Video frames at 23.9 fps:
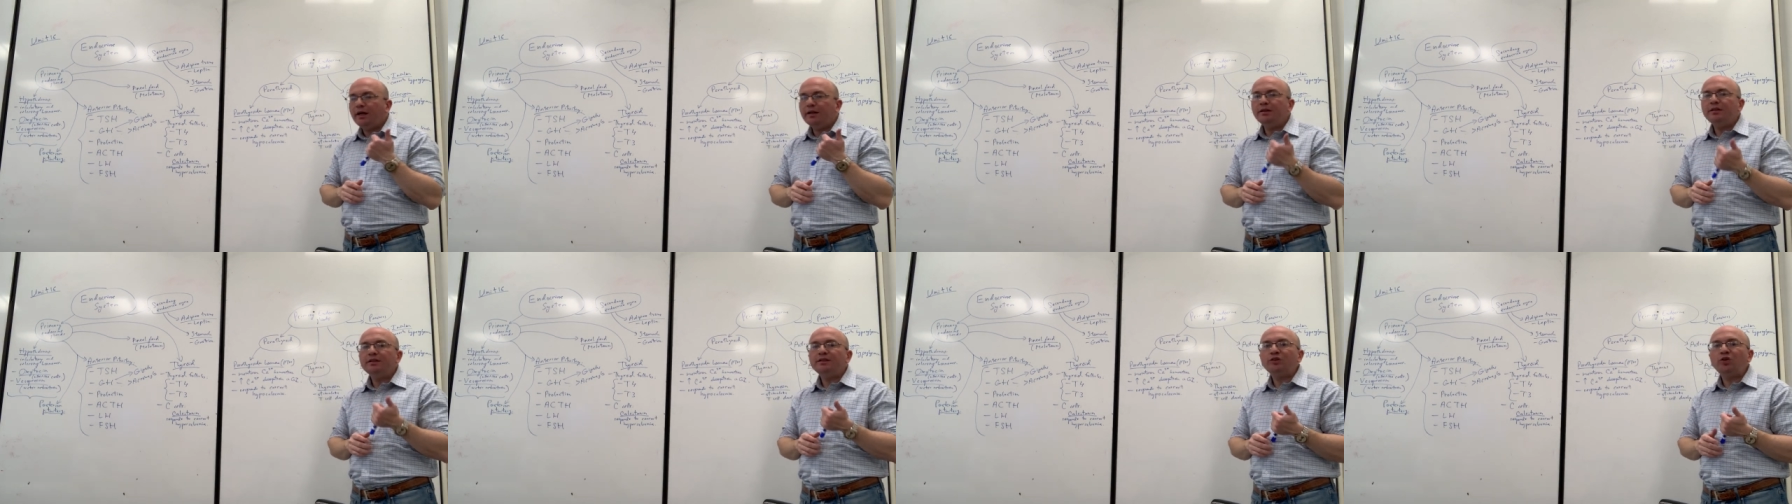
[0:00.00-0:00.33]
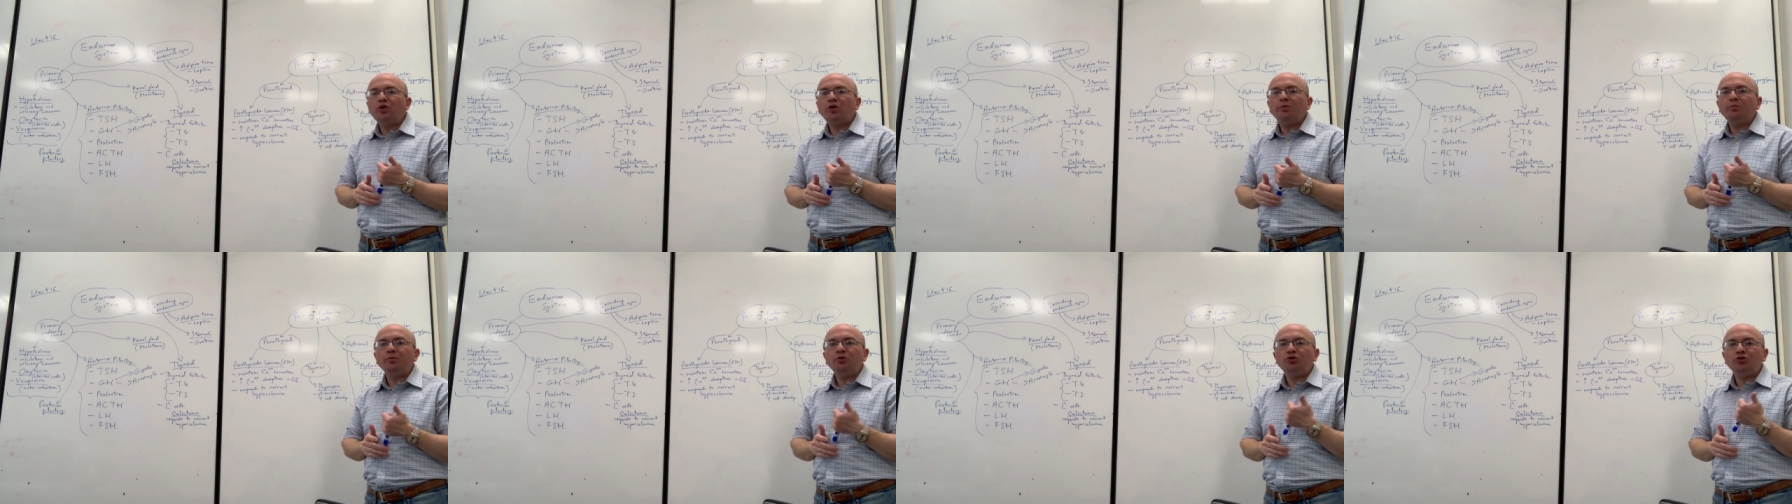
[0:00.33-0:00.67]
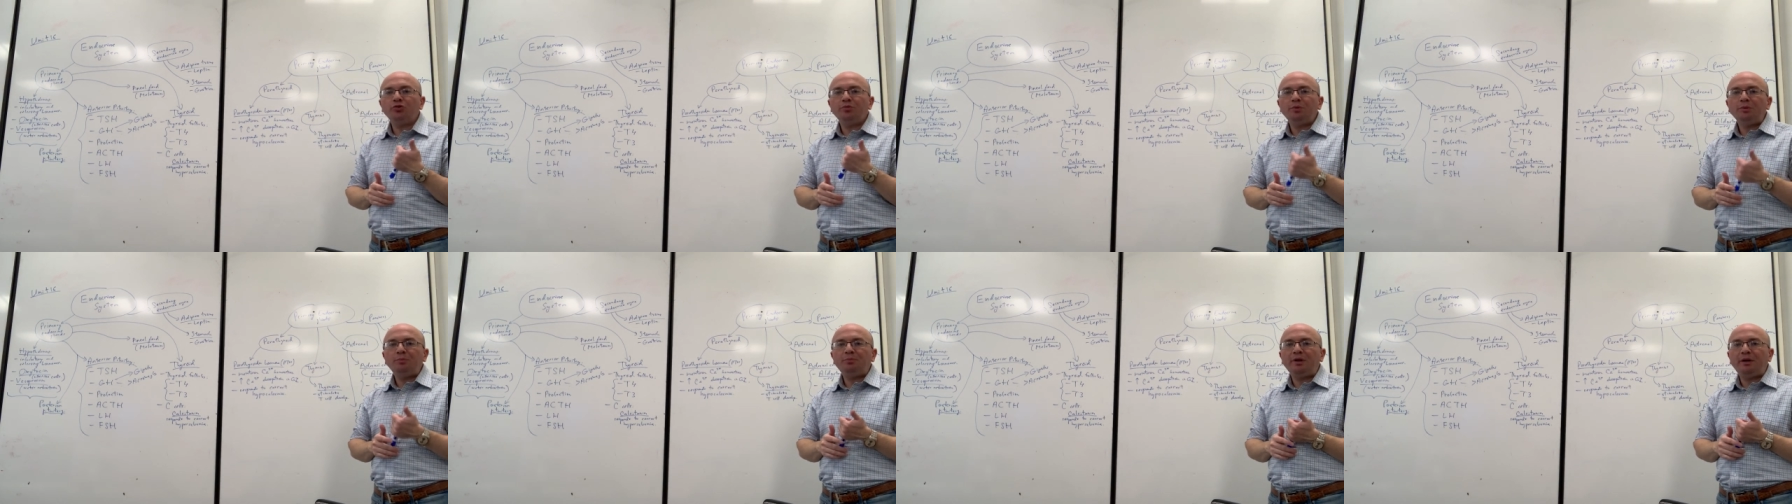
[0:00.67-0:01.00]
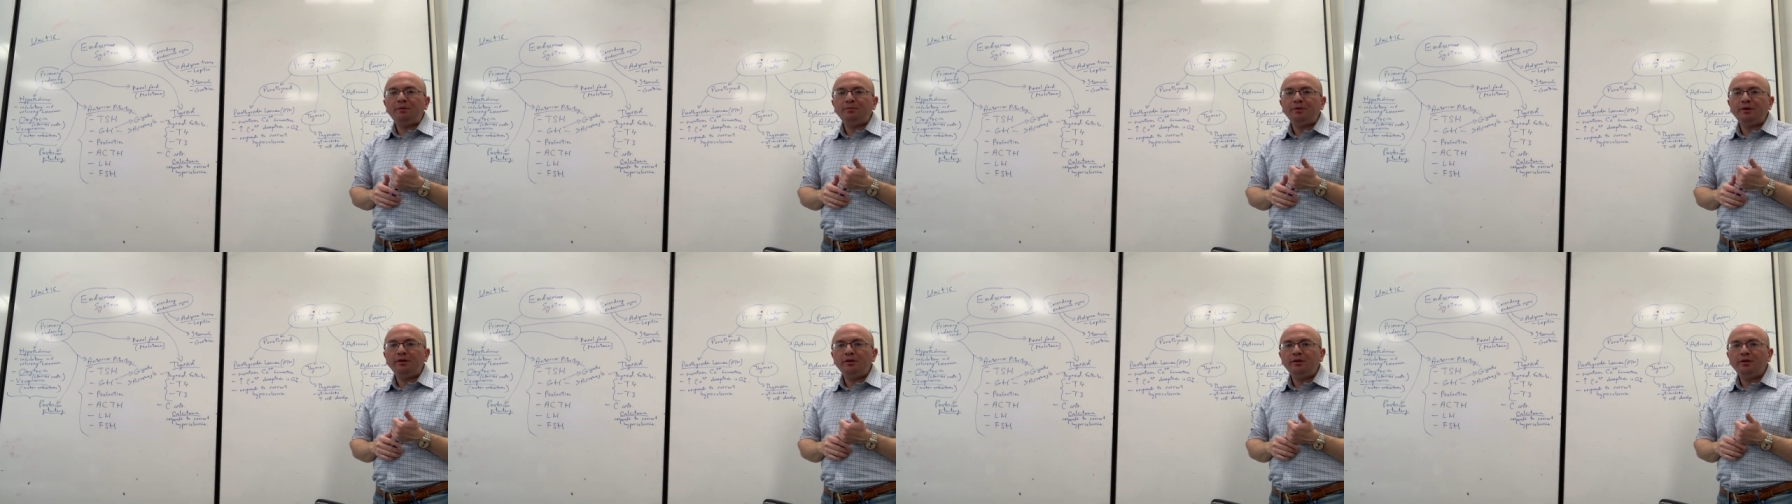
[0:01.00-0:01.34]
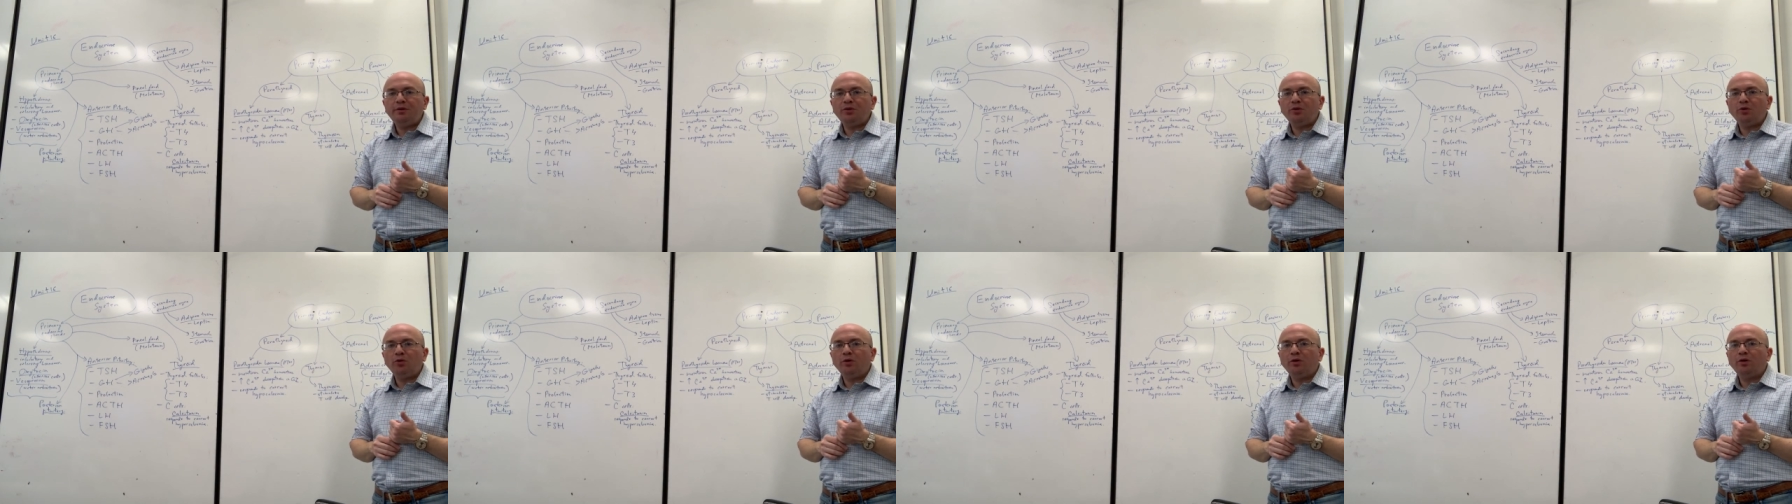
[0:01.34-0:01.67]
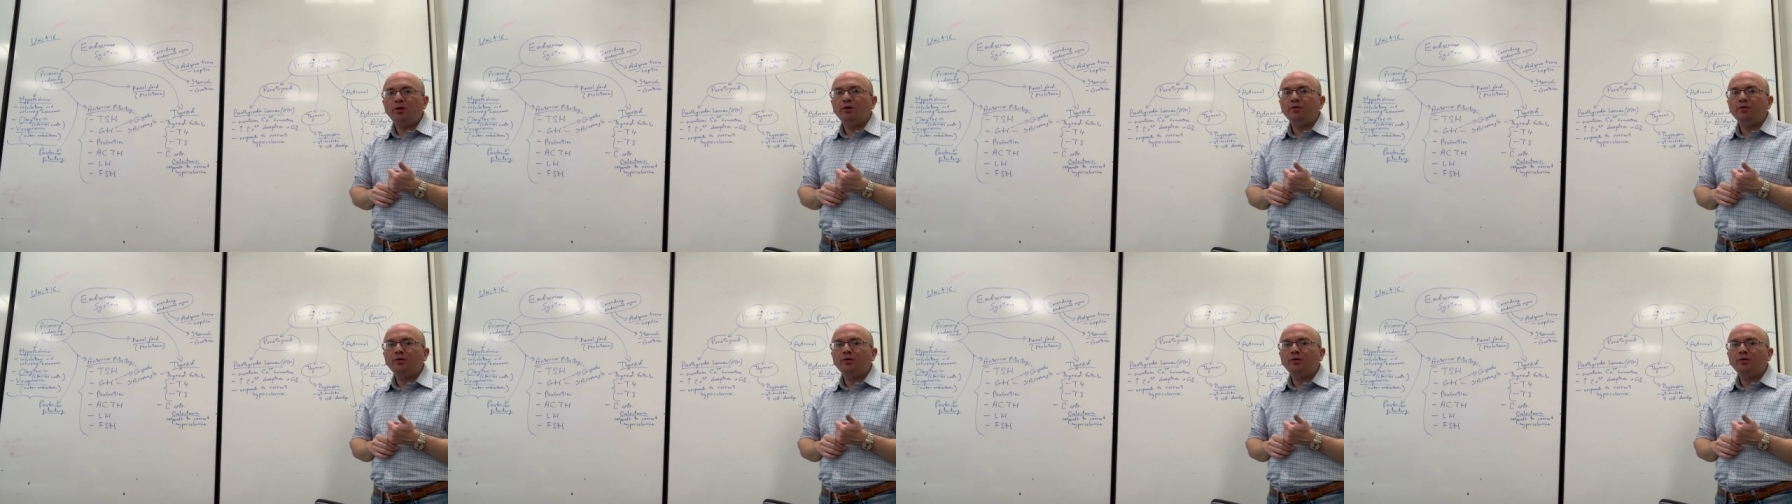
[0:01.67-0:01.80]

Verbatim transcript: And this hormone should be primarily thought